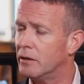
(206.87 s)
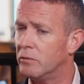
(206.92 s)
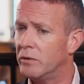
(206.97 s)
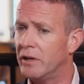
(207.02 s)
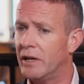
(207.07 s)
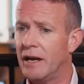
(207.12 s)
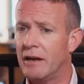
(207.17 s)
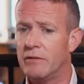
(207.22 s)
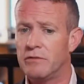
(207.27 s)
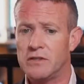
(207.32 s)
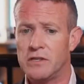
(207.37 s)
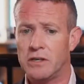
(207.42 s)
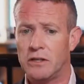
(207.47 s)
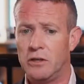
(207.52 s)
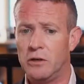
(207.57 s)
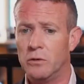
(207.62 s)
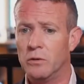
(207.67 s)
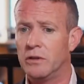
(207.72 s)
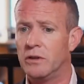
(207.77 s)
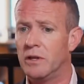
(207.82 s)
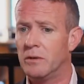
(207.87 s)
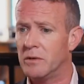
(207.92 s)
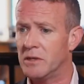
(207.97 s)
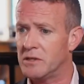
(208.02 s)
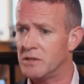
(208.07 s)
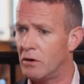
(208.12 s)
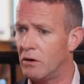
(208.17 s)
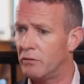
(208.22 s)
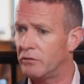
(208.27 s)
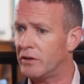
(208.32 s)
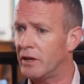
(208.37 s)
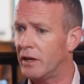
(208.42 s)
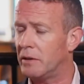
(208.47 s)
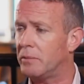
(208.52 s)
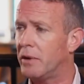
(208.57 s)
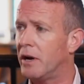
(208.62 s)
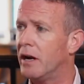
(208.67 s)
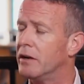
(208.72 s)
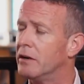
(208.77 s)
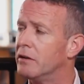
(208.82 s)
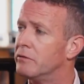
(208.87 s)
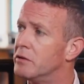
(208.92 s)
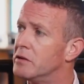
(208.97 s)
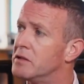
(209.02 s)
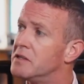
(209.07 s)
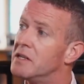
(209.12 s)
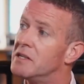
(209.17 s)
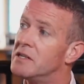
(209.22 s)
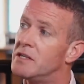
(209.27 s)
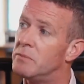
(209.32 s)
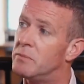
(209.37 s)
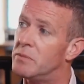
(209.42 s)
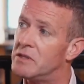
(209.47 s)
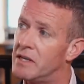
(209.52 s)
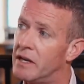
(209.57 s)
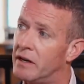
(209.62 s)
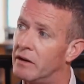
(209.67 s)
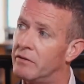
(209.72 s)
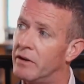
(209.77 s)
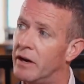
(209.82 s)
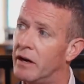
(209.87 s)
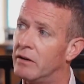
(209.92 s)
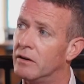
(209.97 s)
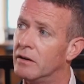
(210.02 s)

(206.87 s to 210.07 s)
We have secured them as an offtake partner for 60%